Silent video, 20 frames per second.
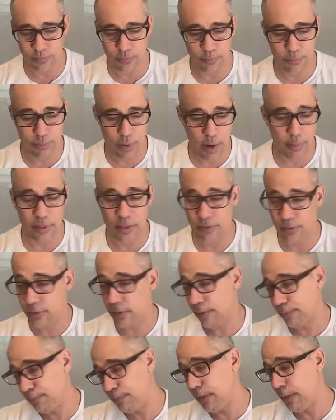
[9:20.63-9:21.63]
probably
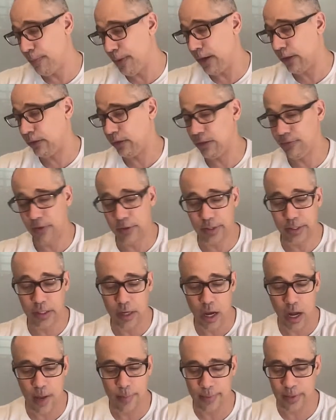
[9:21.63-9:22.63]
the apparently very
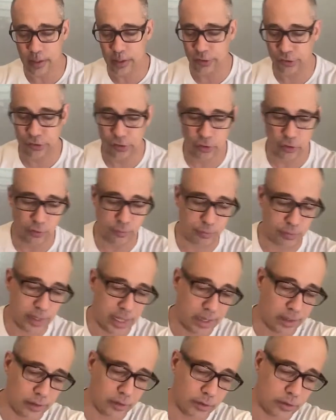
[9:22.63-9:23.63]
common issue of
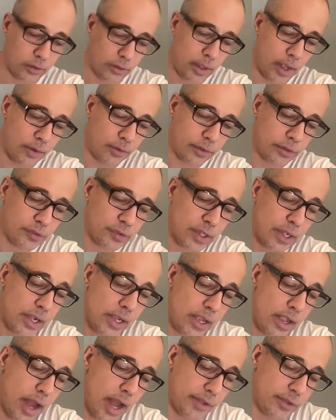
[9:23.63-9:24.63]
pre-analytical errors.
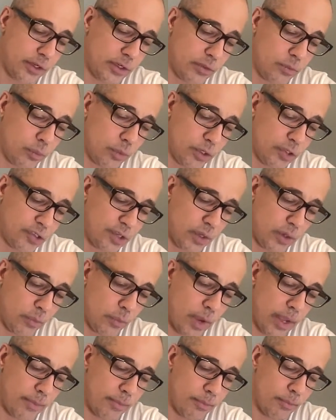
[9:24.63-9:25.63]
I did wish it
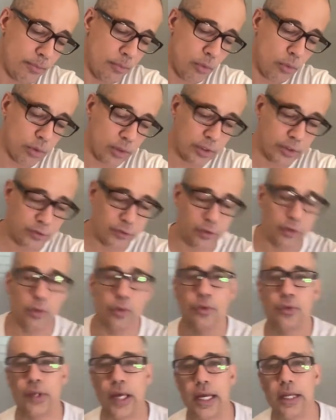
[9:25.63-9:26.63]
went more
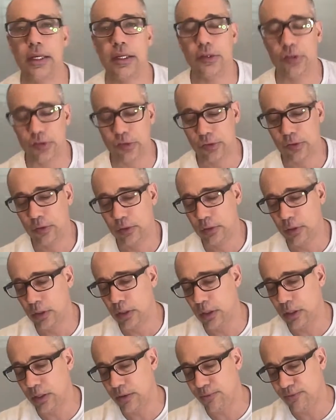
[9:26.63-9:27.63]
into tetanus
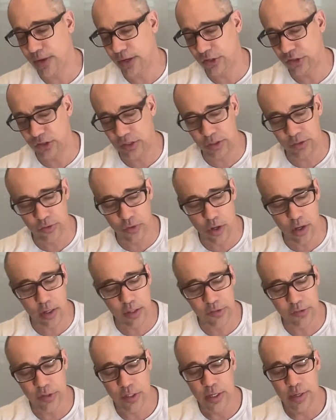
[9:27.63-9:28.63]
infection in
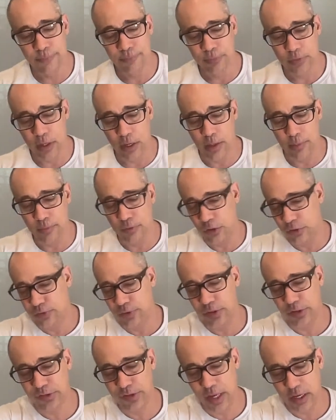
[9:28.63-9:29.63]
dogs, just for
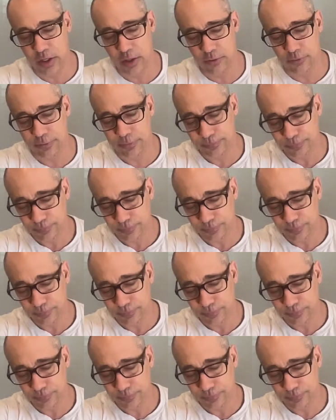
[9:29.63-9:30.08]
the sake of